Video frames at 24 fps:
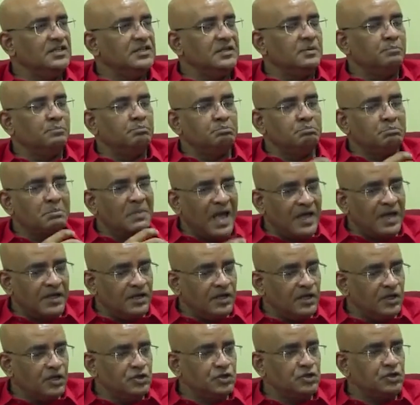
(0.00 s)
to
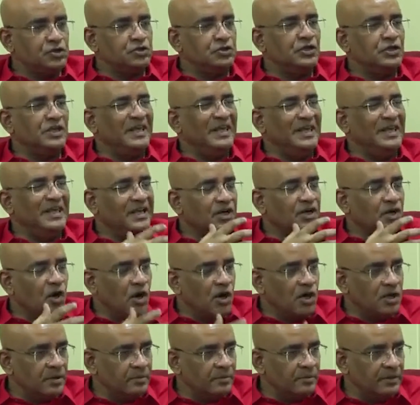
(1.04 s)
manage the
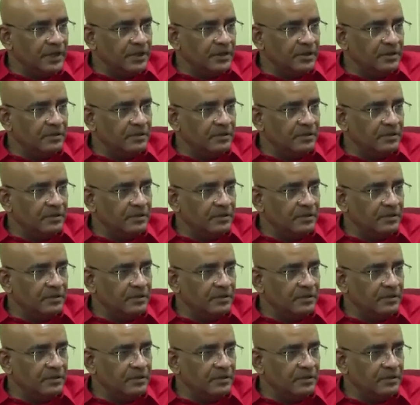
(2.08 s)
economy